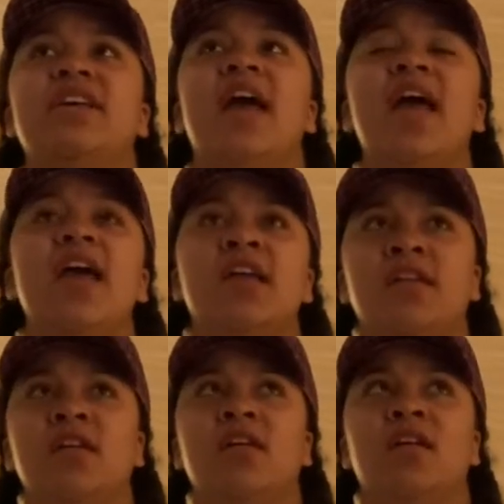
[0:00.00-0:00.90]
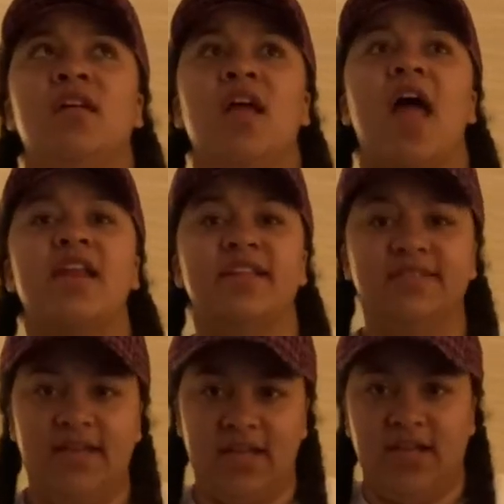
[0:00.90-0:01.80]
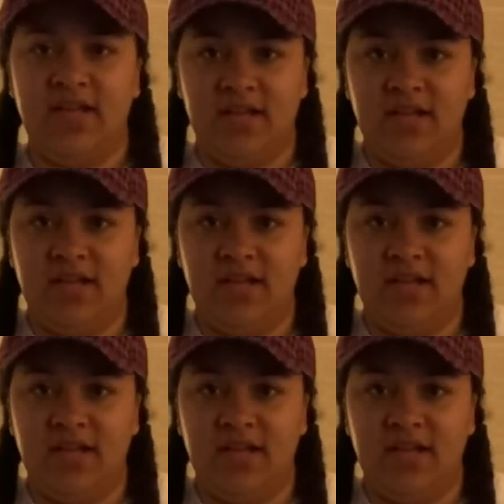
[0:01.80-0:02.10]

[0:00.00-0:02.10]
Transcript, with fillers: 10 and it's like